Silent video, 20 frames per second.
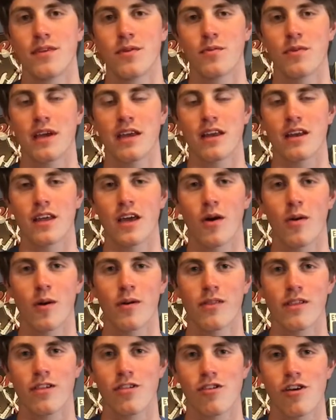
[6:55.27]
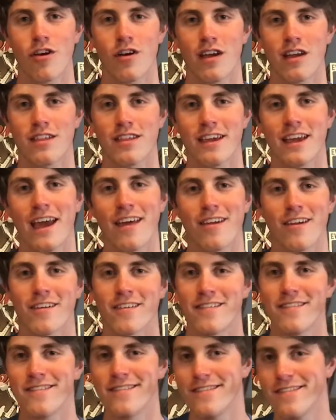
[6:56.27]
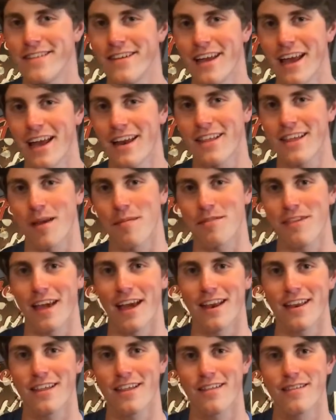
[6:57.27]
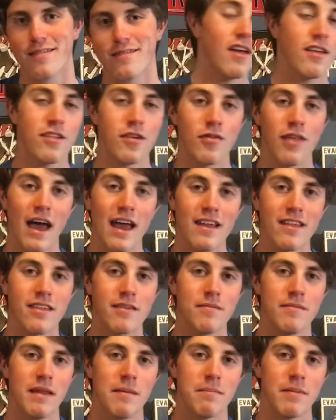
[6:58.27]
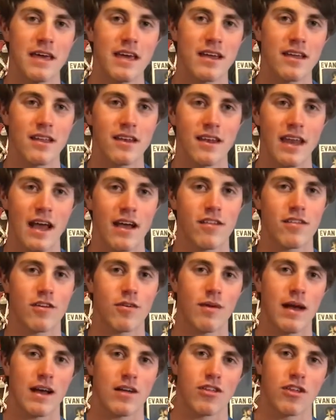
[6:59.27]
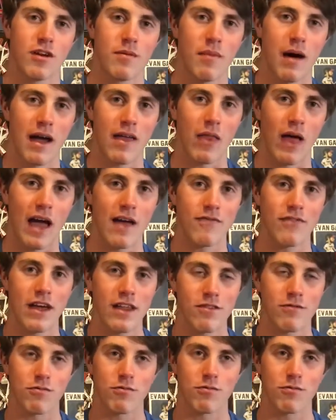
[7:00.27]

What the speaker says: we can go on this journey together, in some sense. So that is a big next direction of my life. That's